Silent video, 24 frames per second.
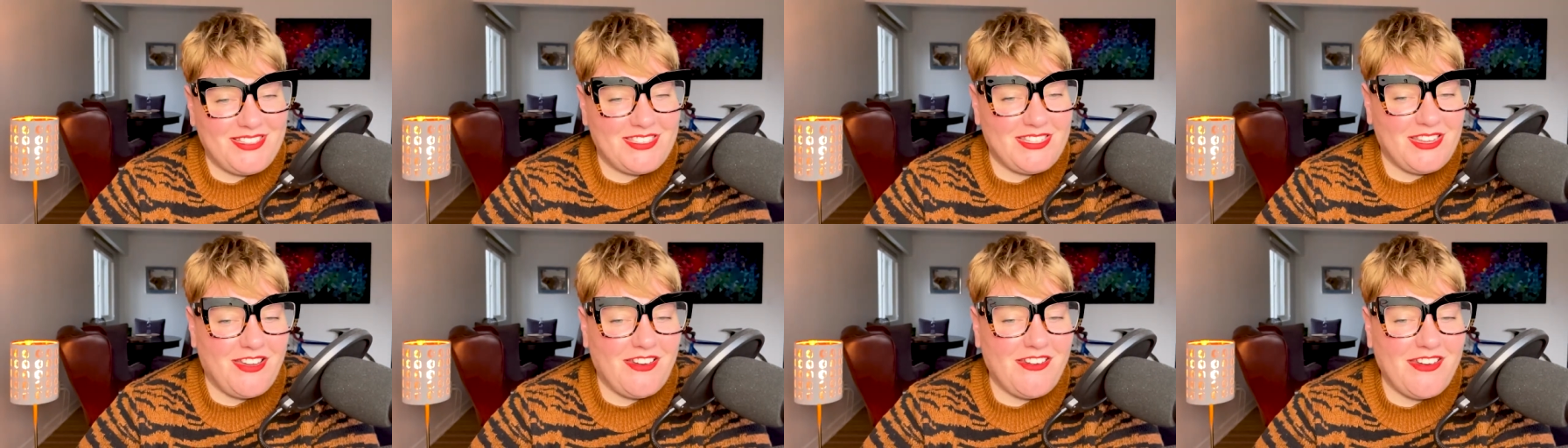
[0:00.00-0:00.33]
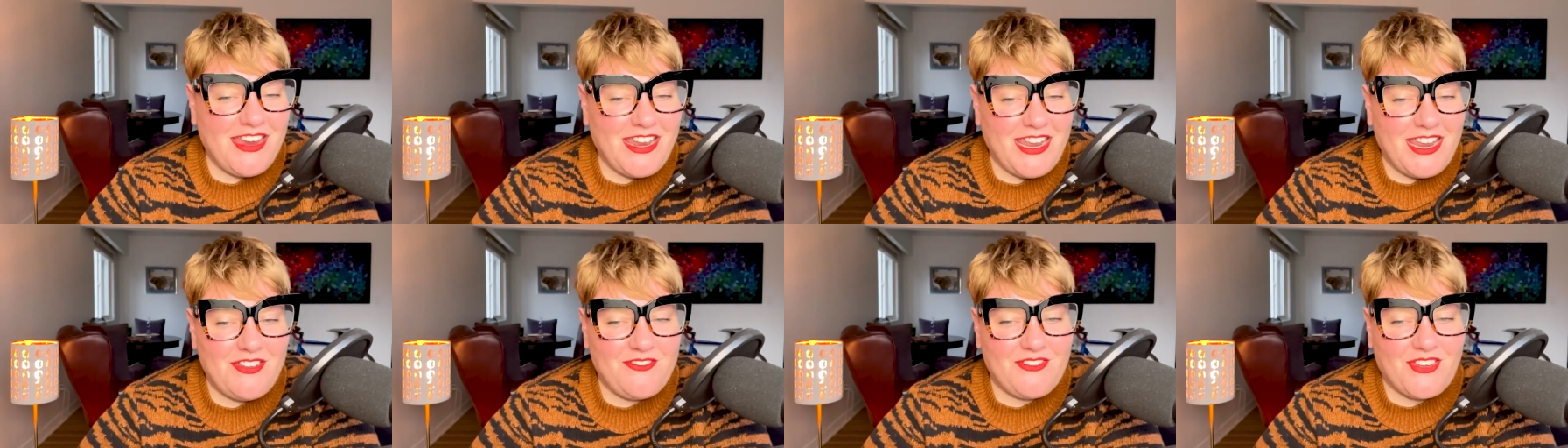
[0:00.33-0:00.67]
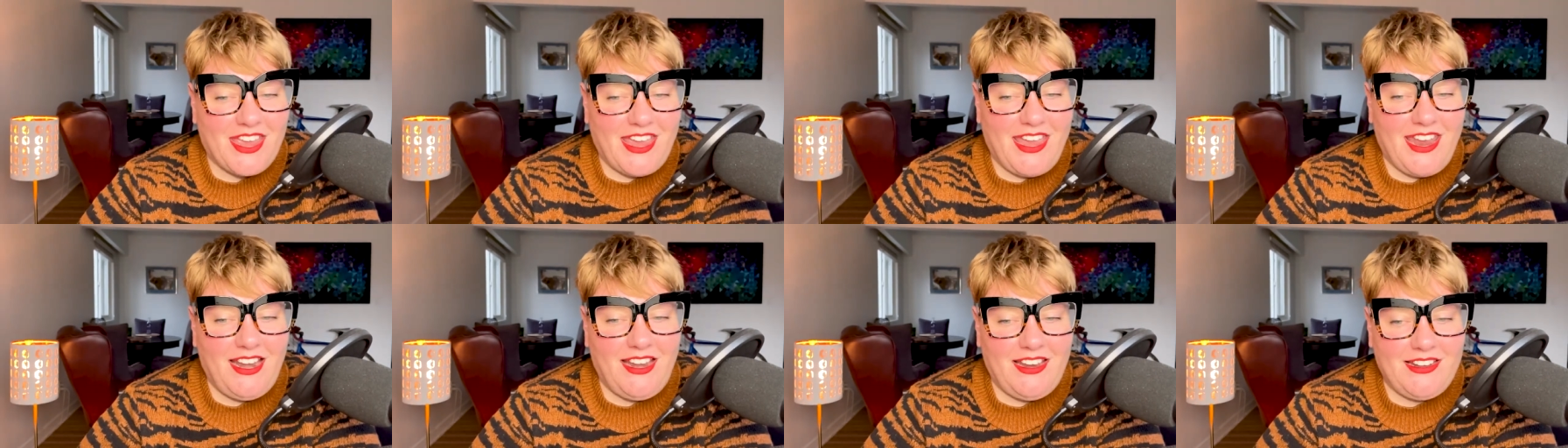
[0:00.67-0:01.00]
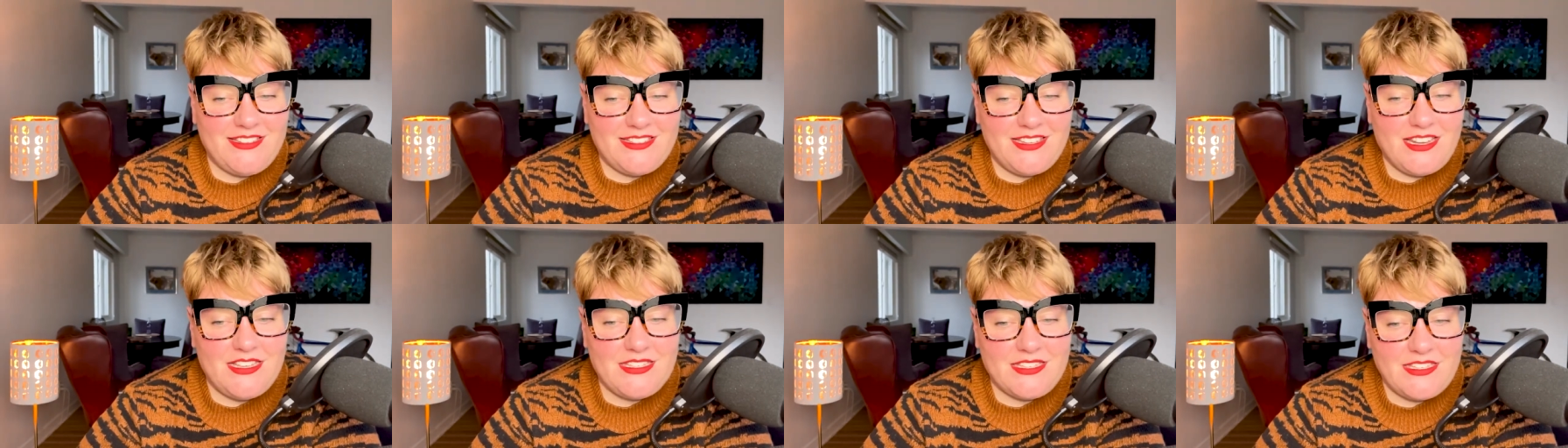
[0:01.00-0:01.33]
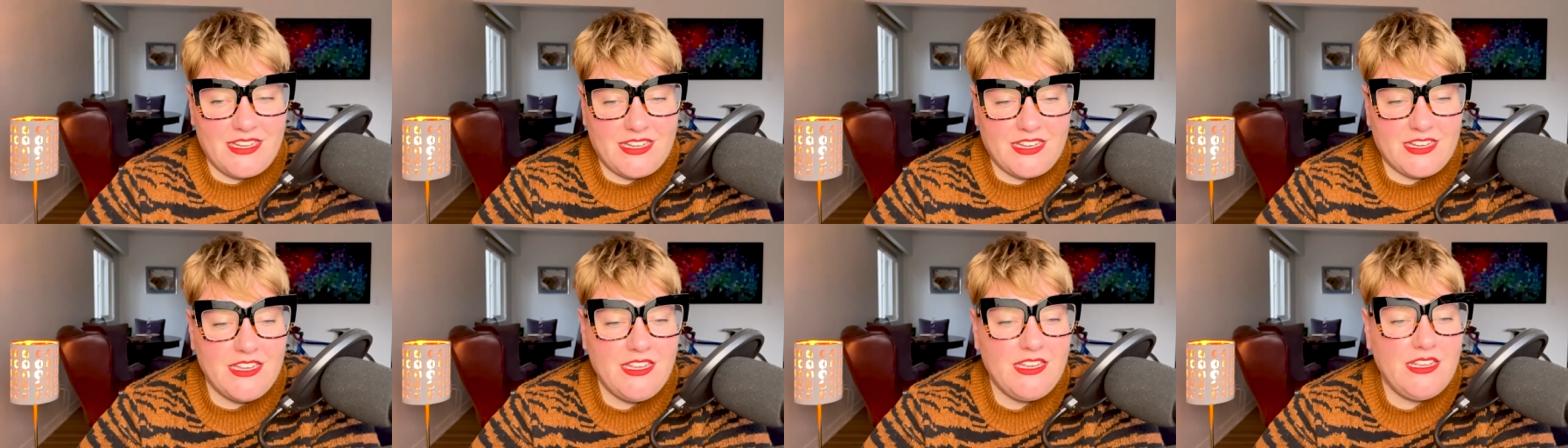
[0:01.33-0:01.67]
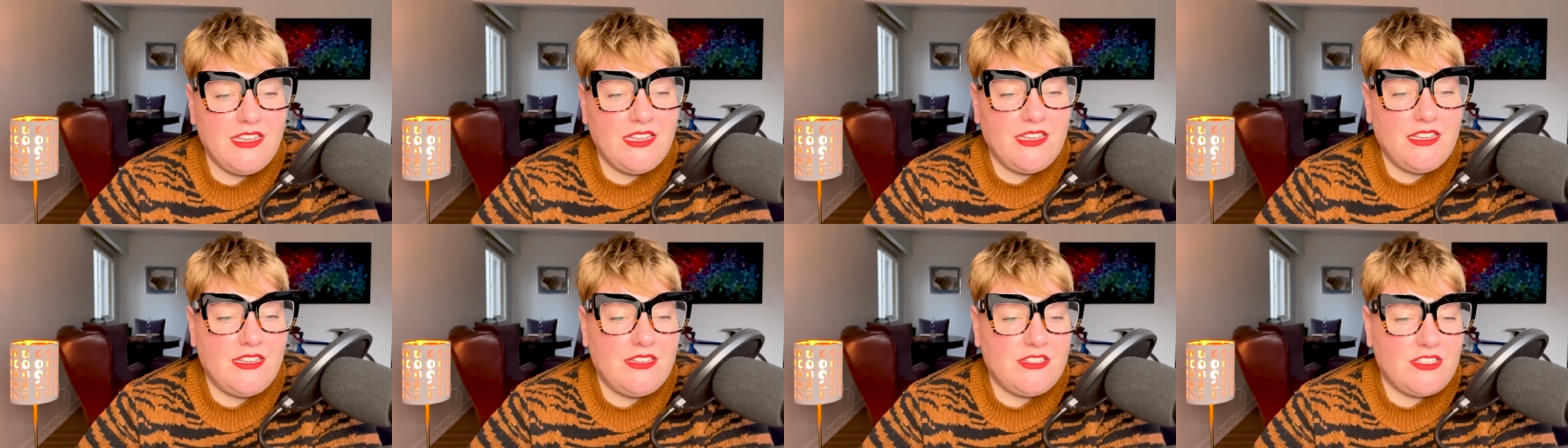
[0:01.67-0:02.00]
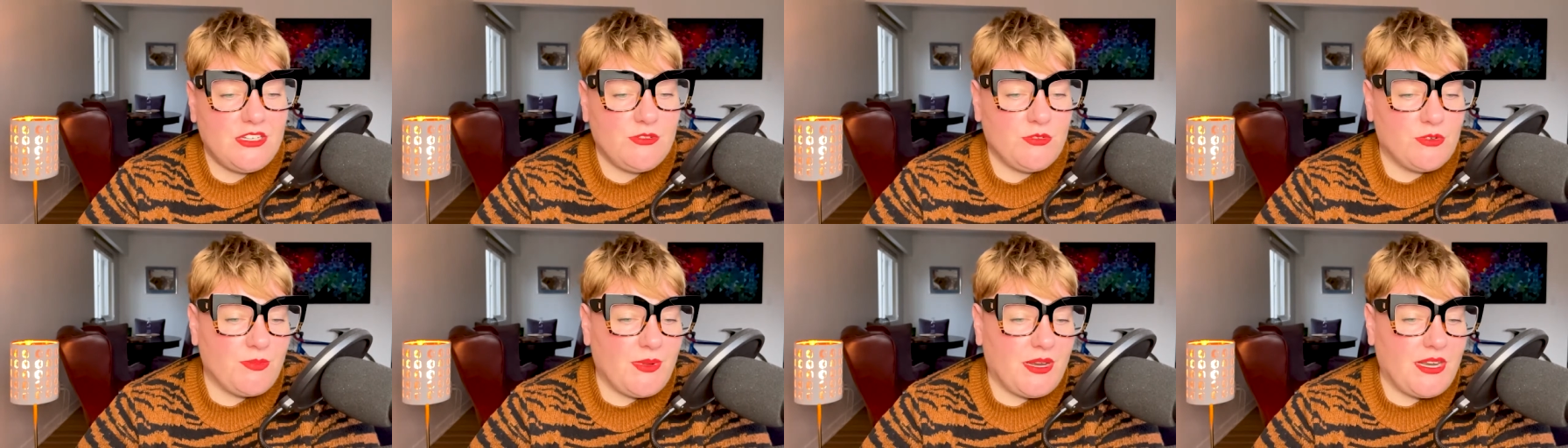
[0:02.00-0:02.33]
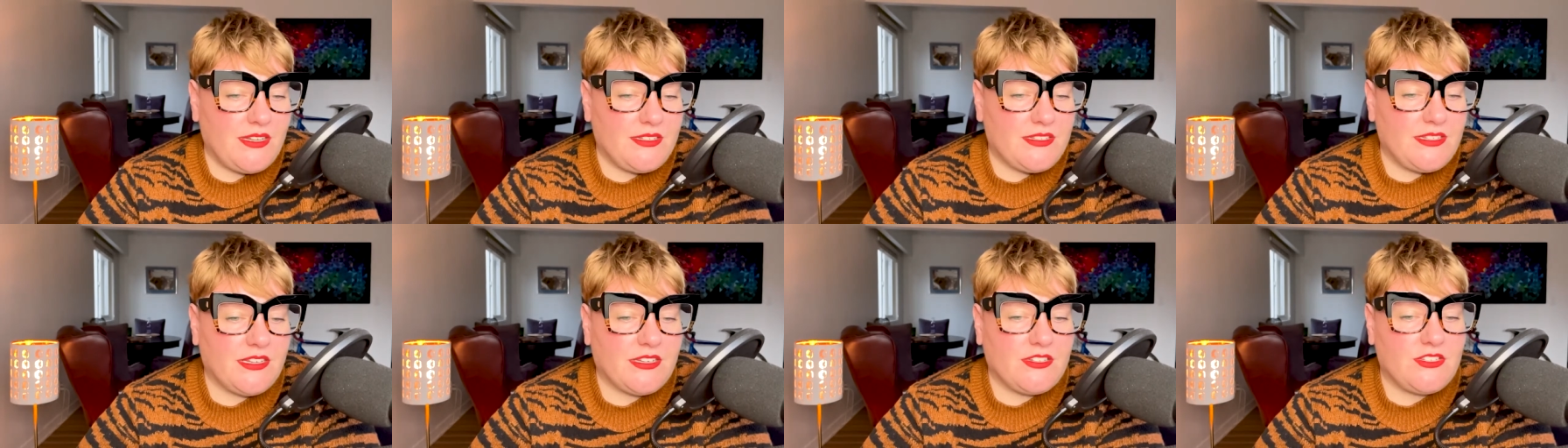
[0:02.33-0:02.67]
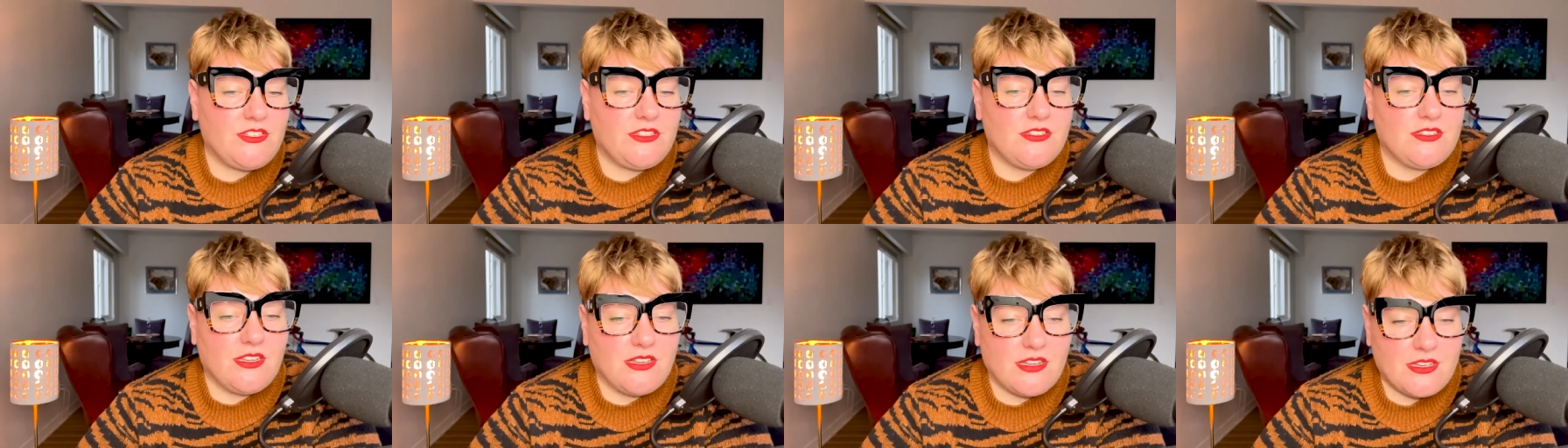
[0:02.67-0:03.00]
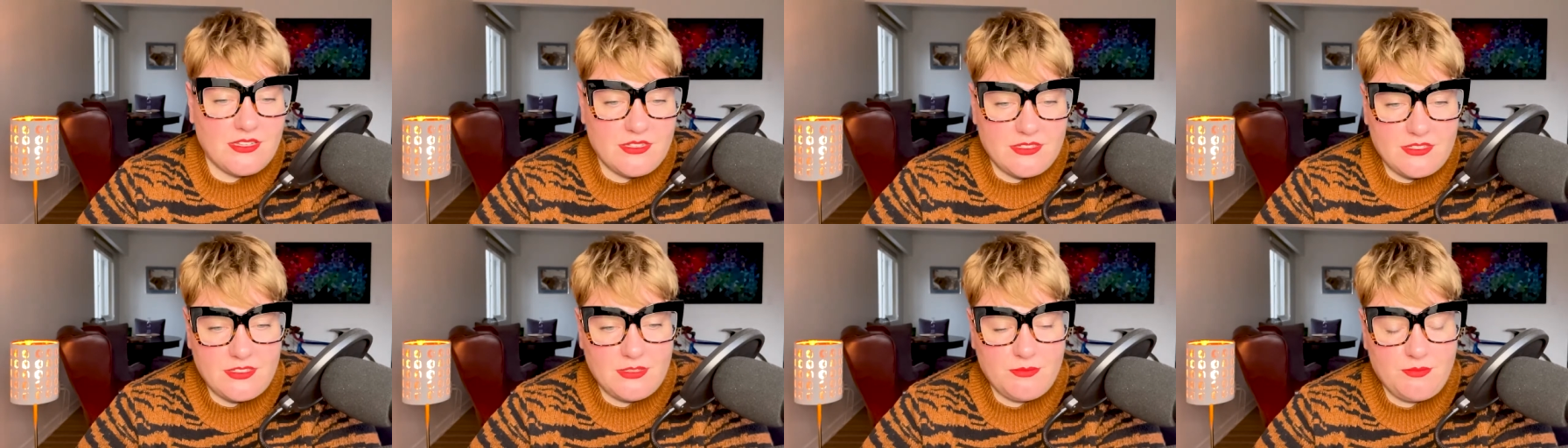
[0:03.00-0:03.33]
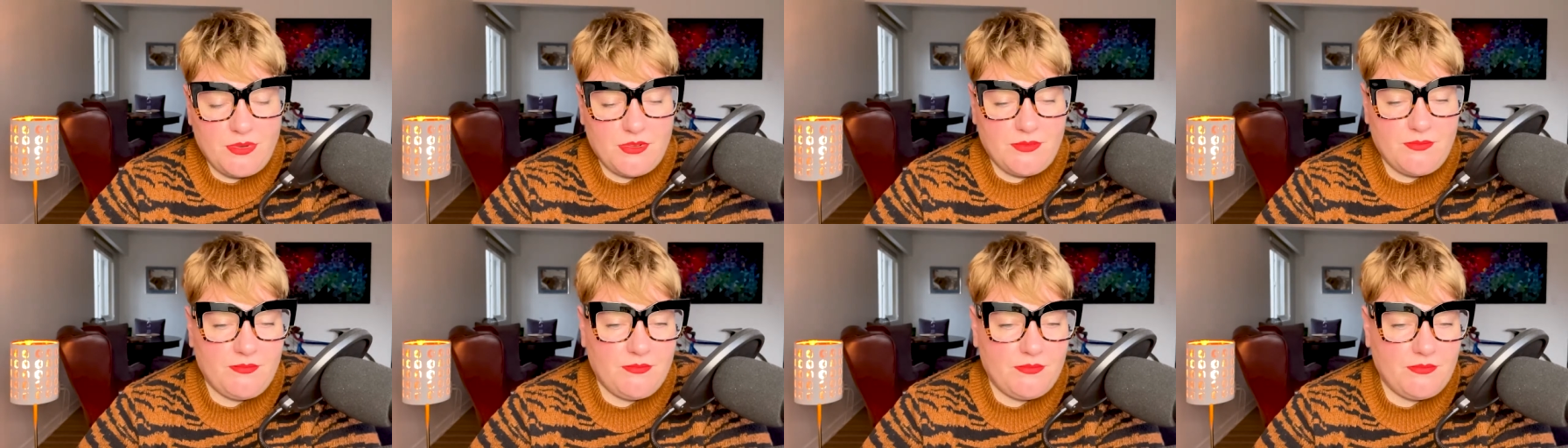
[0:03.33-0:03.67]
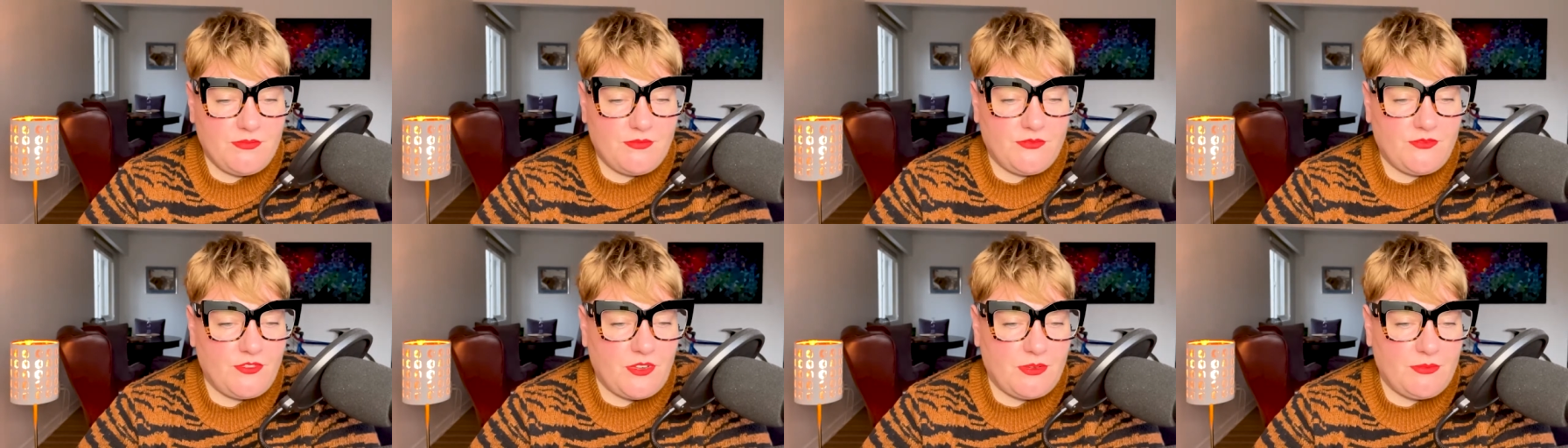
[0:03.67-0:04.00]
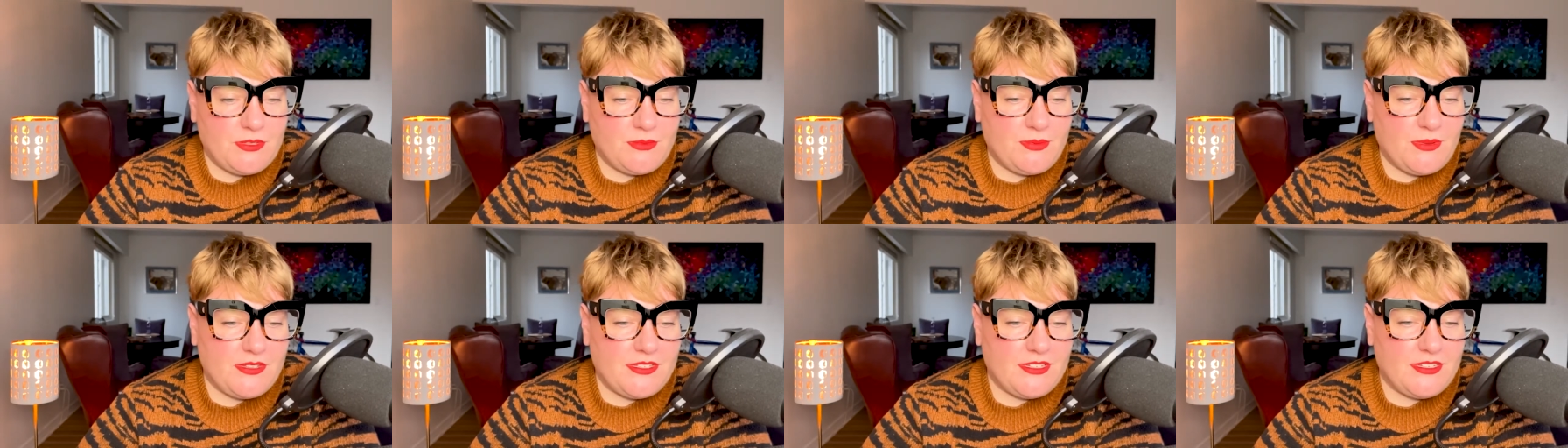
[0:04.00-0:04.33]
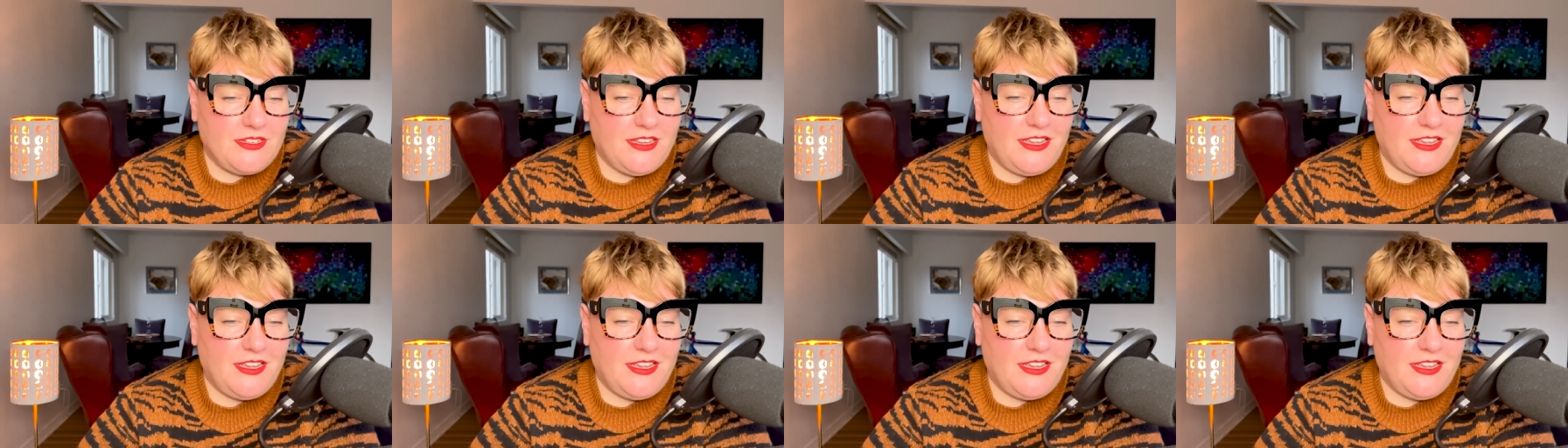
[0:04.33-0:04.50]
Sorry if Caitlin's listening she wouldn't be listening. She's like a super famous person.